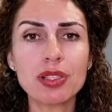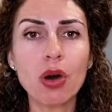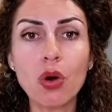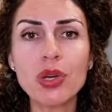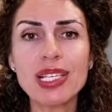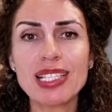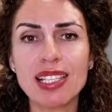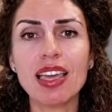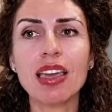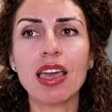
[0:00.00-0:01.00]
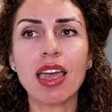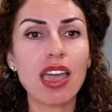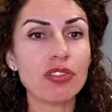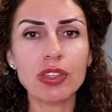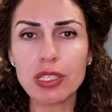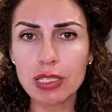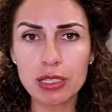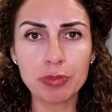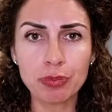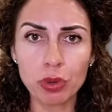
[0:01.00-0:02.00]
always say everything is
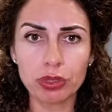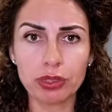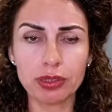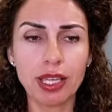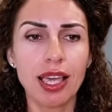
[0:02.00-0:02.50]
important.